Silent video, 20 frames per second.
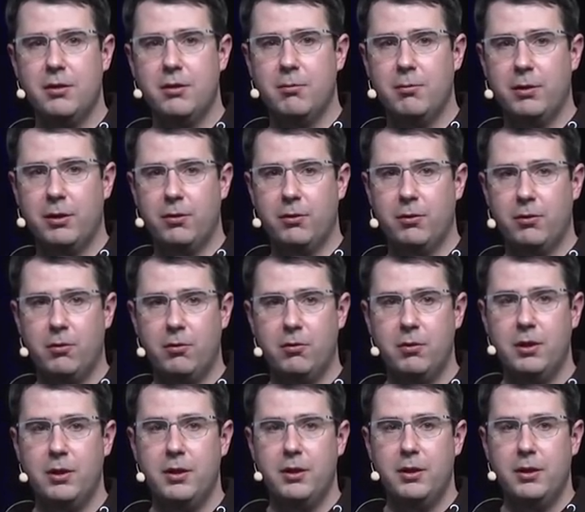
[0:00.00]
Um, I don't
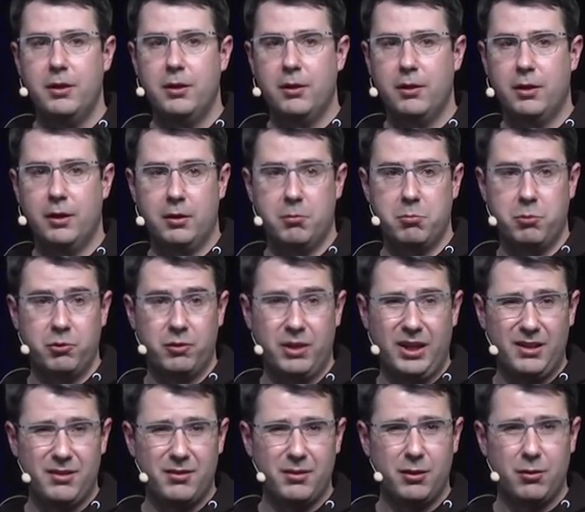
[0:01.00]
know uh, like a
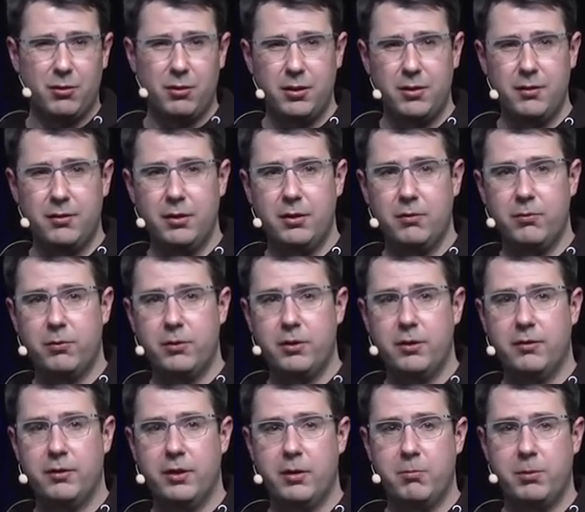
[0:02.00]
Bose-Einstein condensate, for
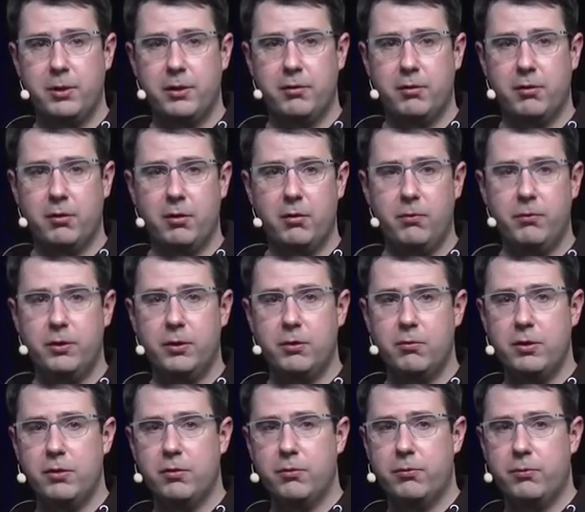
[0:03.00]
example, has a lot of
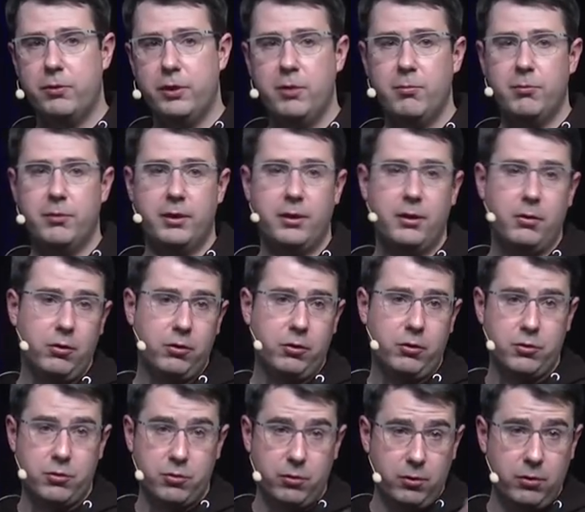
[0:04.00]
degrees of freedoms that are not
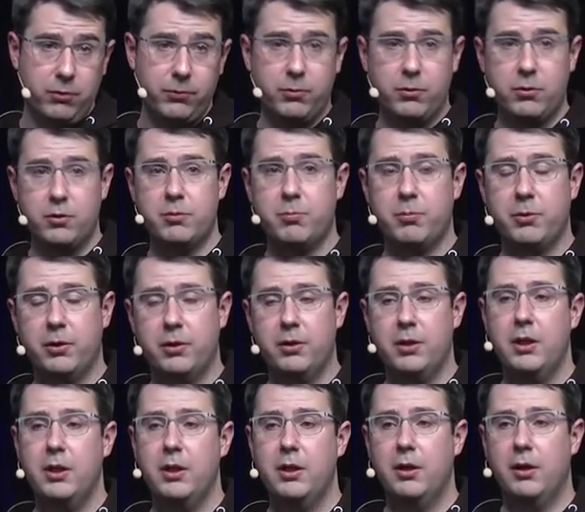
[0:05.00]
controlled, of course, but